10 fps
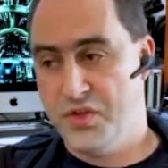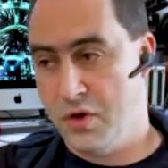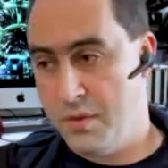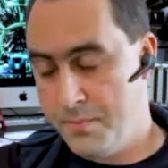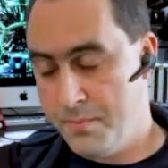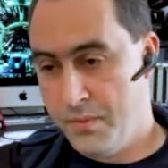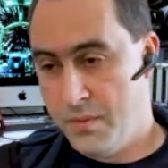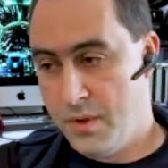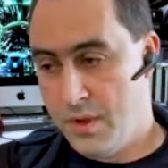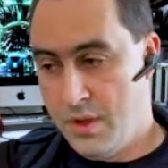job,
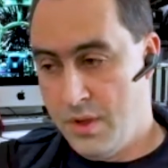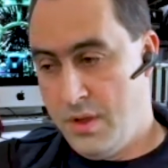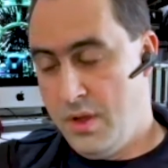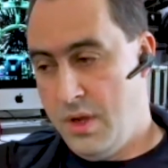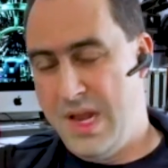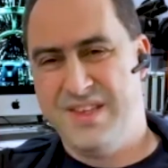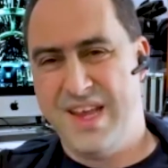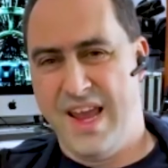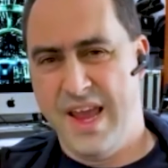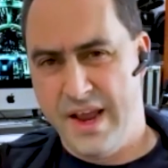and it's a
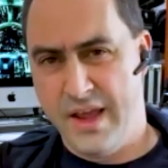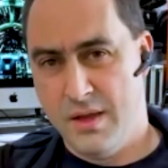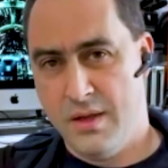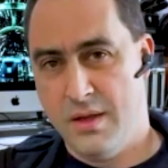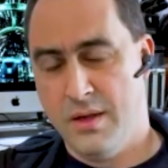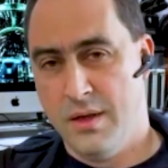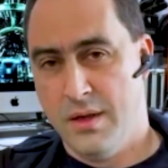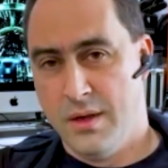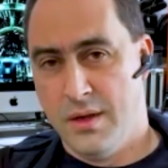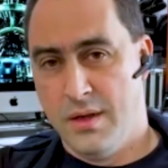headache,
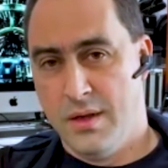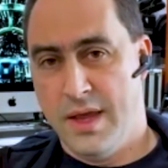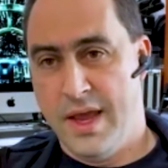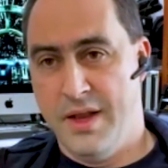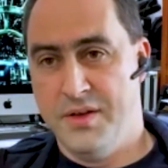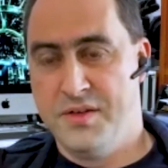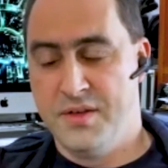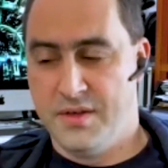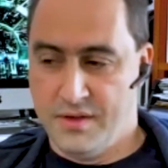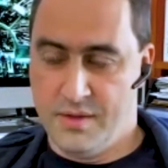and
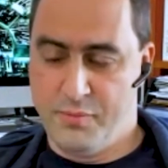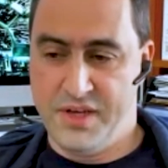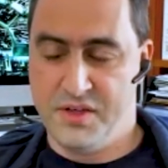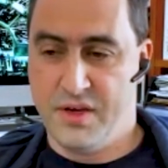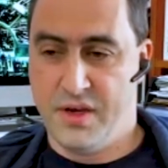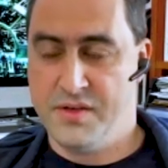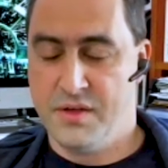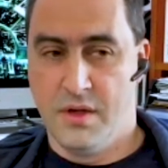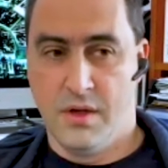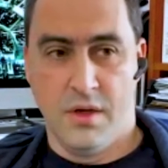the patient
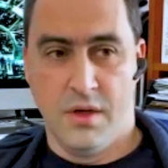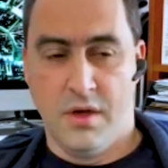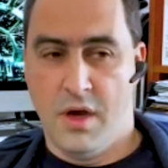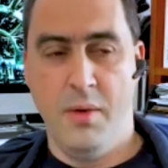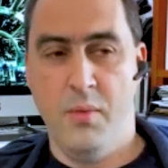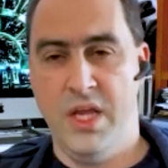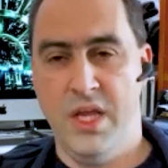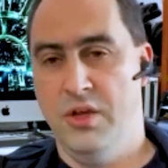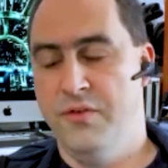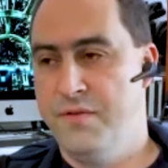goes, "I've been
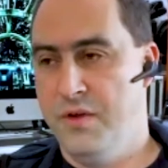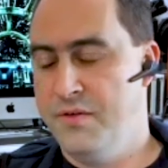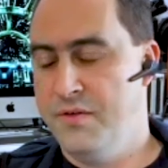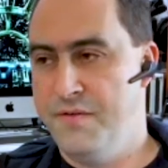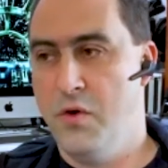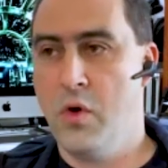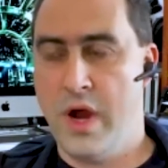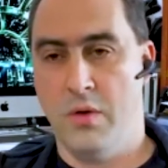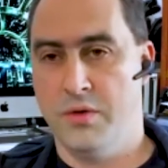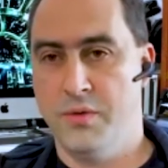waiting for you for 4
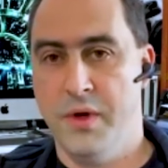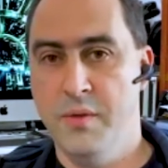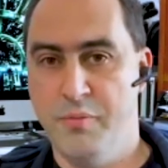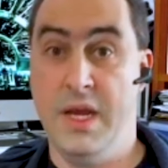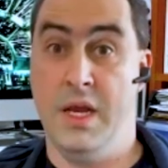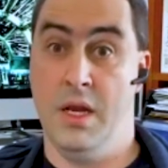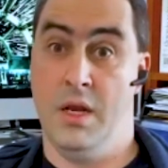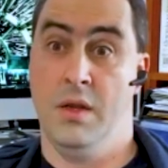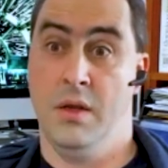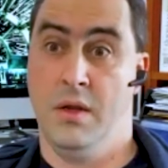hours. Where have you been?"
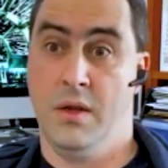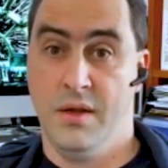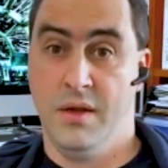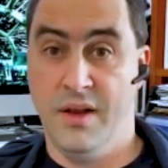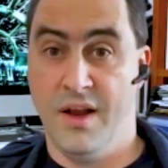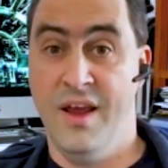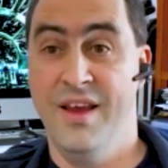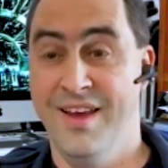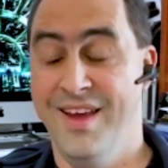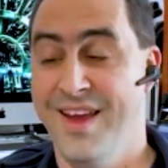You know,
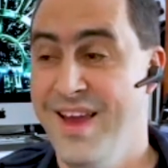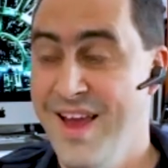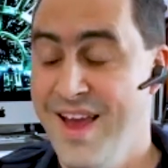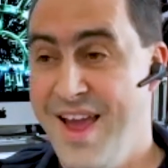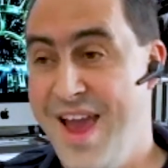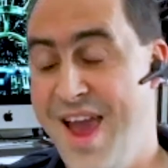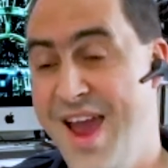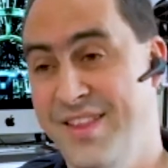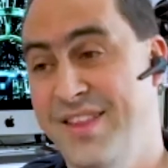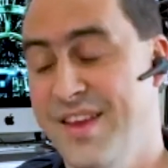
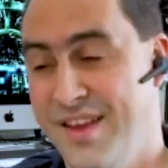and